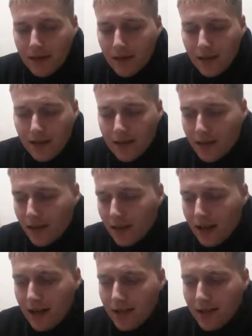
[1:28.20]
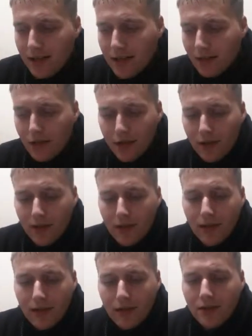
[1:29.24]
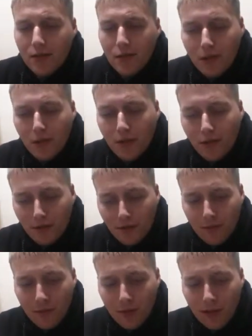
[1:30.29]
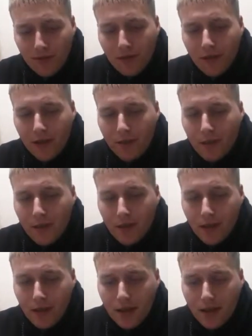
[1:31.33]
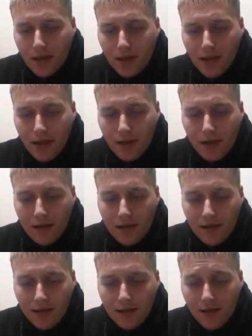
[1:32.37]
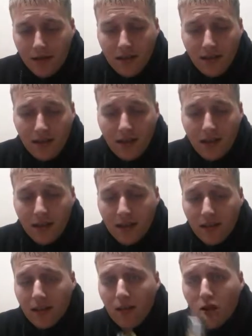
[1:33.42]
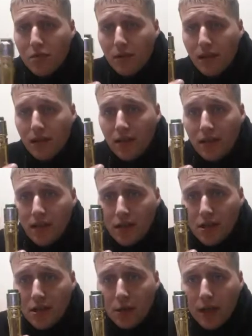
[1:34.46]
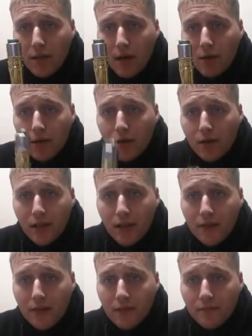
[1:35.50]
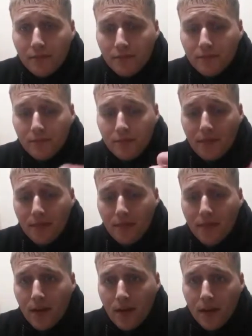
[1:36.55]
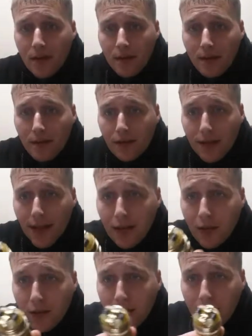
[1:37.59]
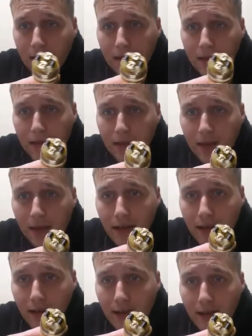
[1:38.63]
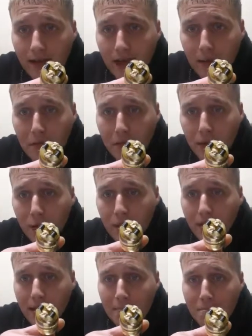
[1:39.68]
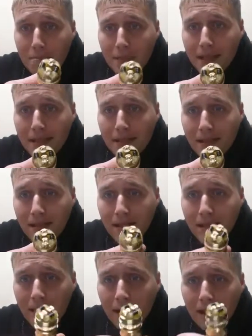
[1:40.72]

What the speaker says: See this Skill RDA I've got here, it's another product from Knucklehead Vapes. And I think it cost me £20 altogether. The deck on that is absolutely amazing.